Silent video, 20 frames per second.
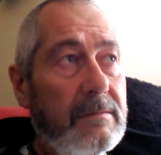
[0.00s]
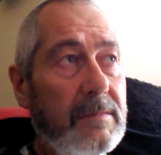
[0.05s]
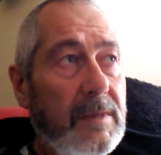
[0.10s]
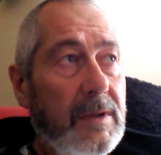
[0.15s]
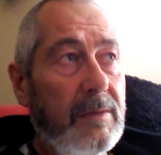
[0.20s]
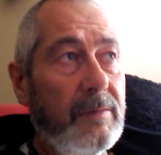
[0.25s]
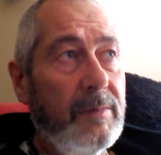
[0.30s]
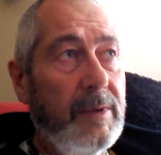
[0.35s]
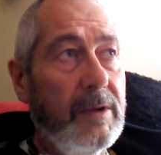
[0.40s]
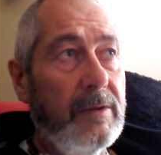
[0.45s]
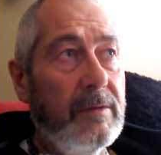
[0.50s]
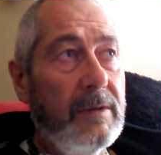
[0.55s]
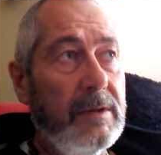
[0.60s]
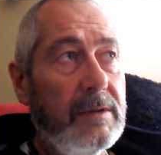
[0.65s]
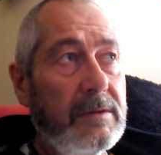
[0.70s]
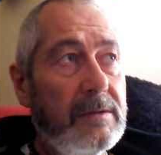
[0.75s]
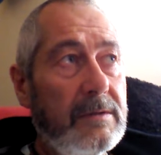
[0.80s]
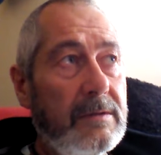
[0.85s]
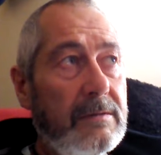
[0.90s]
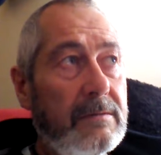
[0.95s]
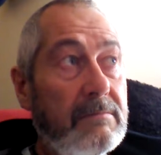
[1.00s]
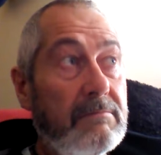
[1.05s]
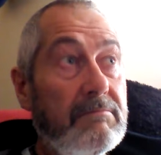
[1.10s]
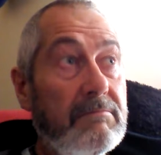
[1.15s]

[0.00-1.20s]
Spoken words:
and poets